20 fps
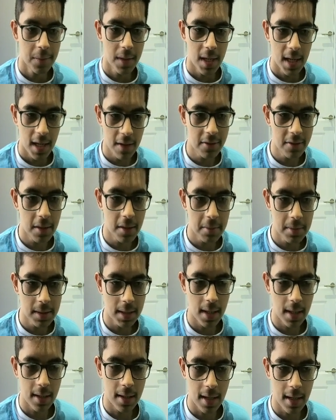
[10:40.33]
If that
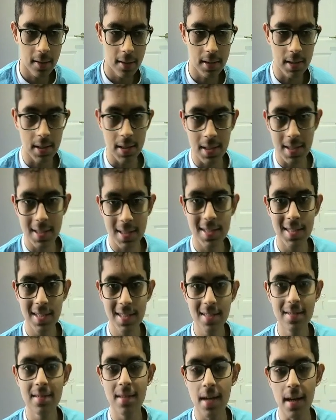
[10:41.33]
particular character
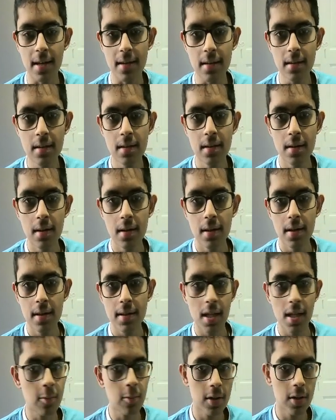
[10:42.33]
exceeds n,
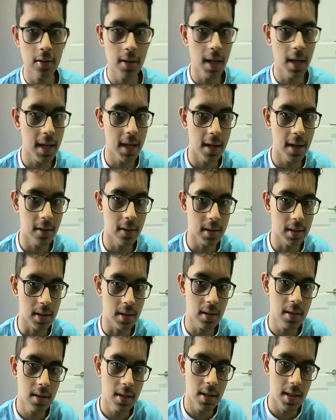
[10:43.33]
then we know that
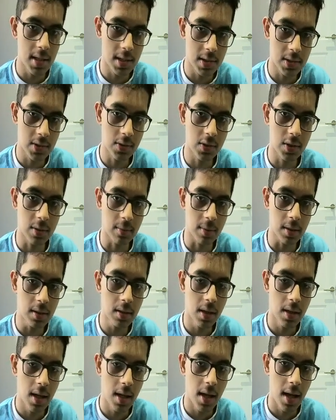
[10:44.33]
character is suitable.
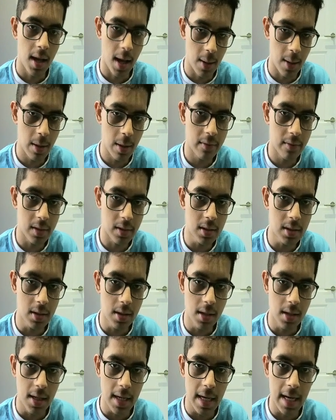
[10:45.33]
However,
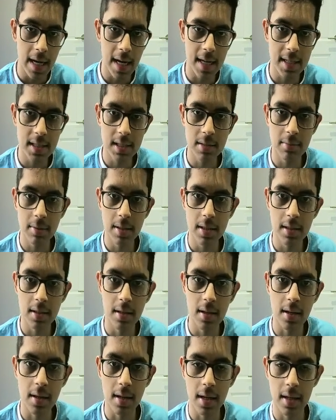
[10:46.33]
it has to be
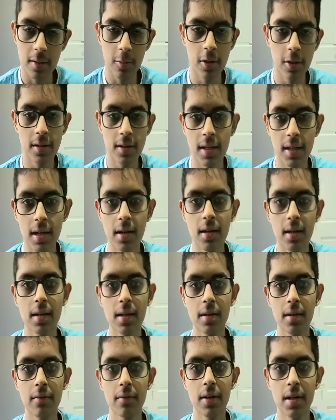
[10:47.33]
like one of the
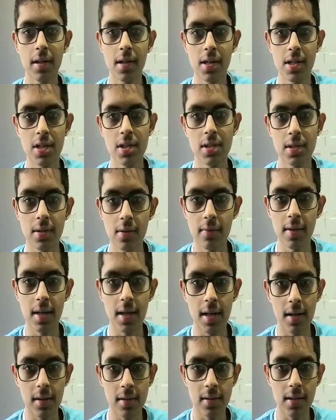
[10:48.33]
earlier variations of
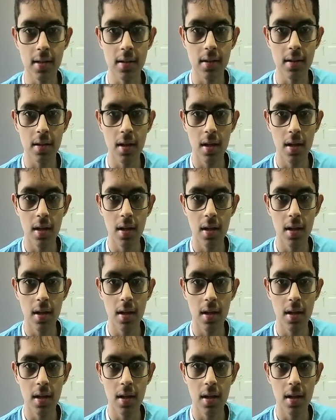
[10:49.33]
that character.